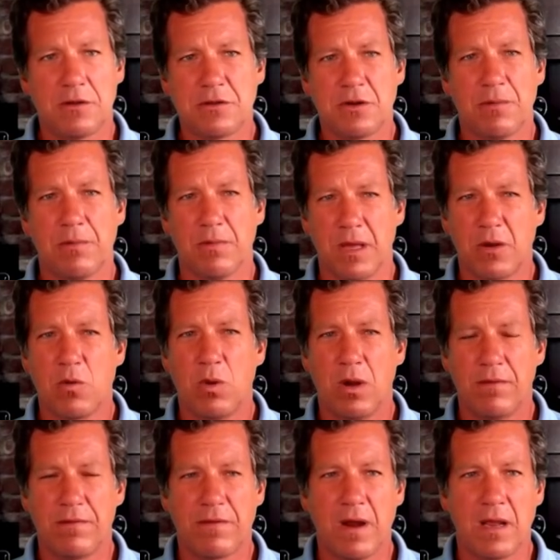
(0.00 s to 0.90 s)
Trump,
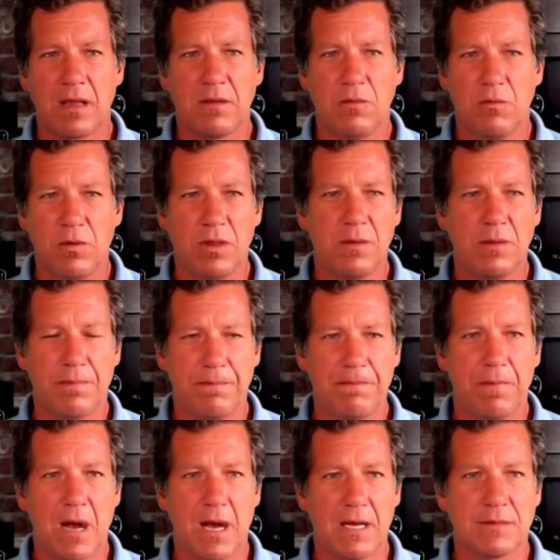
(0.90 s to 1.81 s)
quite frankly, really
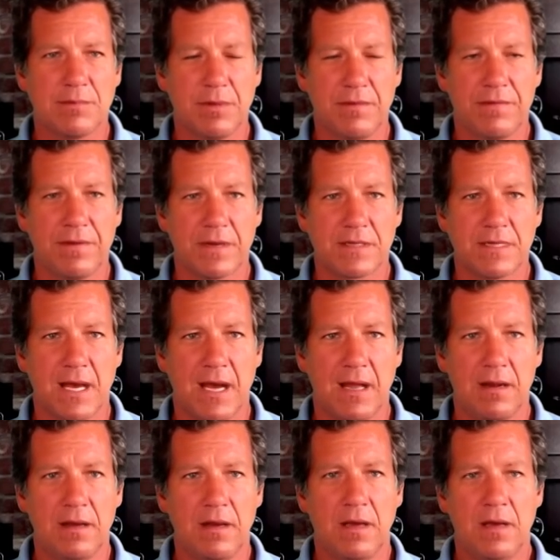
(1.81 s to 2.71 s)
possibly fix that?